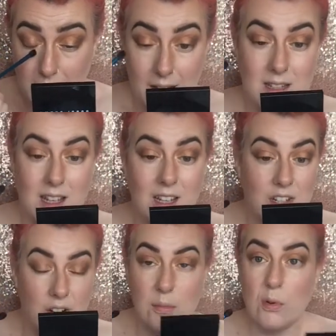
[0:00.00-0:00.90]
It's
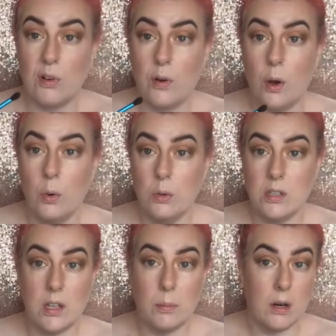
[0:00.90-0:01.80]
actually nearly more of a gold
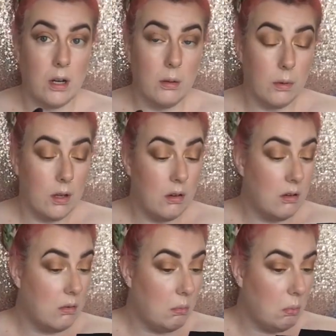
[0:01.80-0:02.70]
than a pearly white.
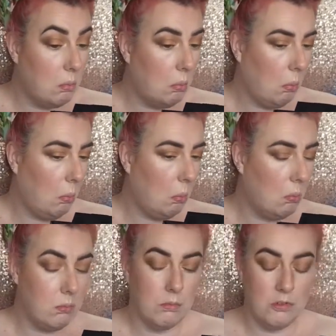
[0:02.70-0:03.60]

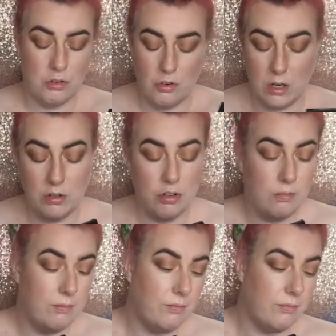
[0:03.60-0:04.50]
Strange.
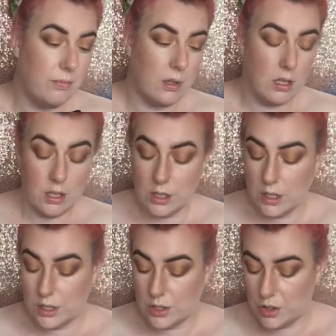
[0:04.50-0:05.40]

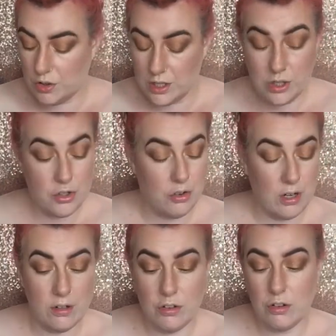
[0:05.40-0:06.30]
Strange,
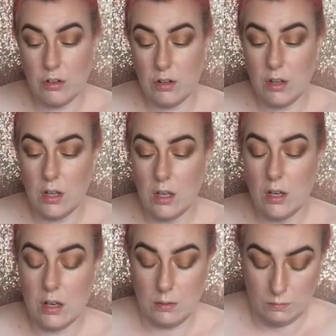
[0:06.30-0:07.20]
strange.
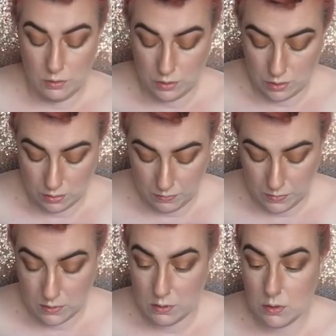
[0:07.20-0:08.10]
Now,
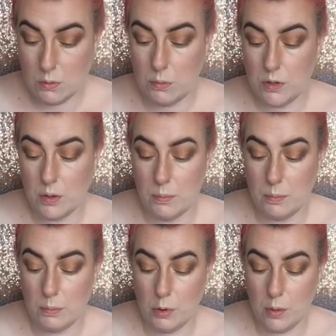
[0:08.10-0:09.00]
just going with your
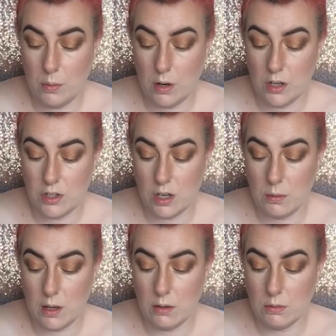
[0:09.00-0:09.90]
brown eyeshadow
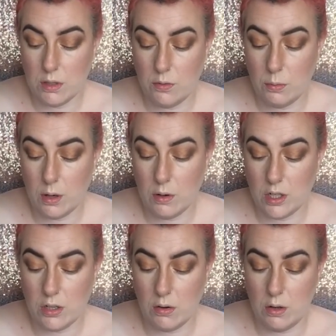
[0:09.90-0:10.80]
again, whichever brown
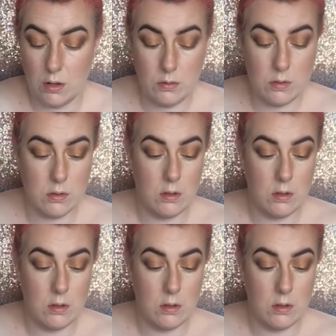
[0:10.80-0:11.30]
eyeshadow you use.